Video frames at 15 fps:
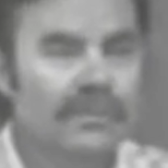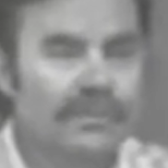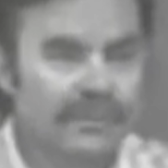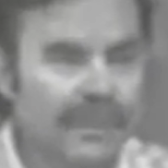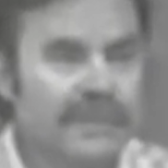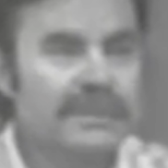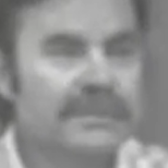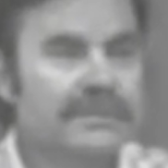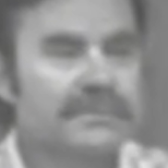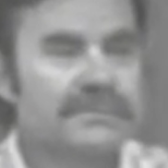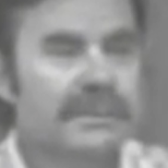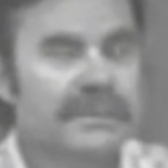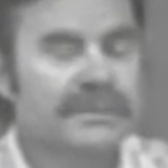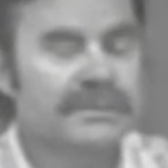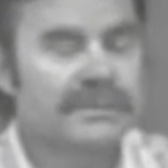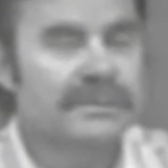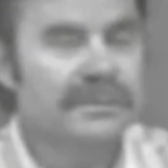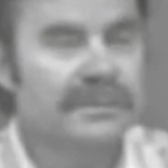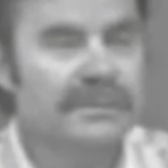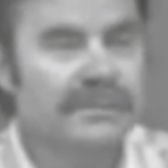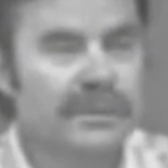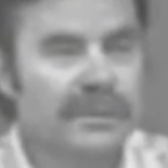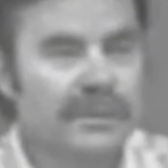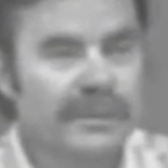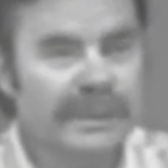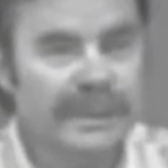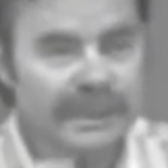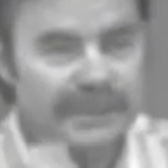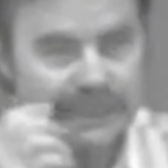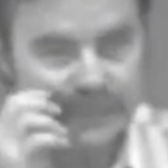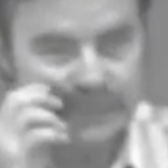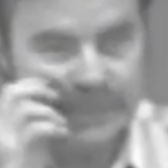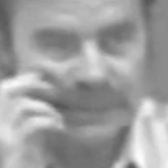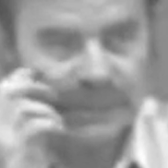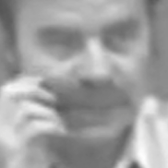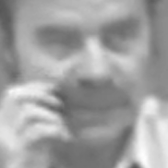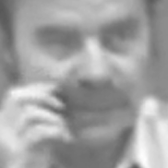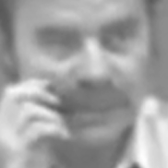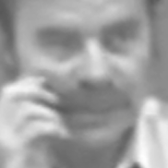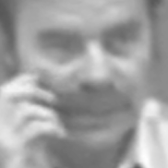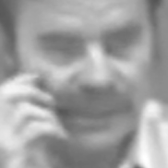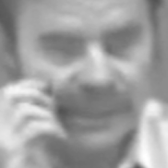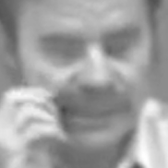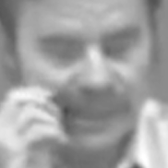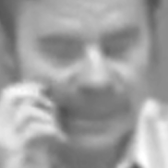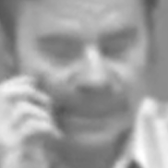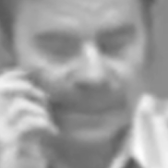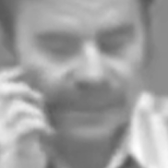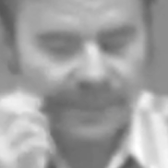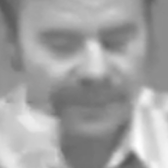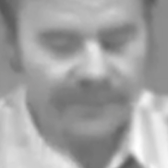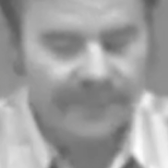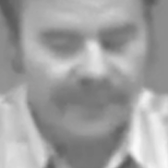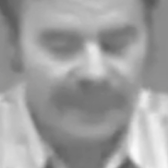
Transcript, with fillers: much, much uh, more quickly. It's much smaller in diameter.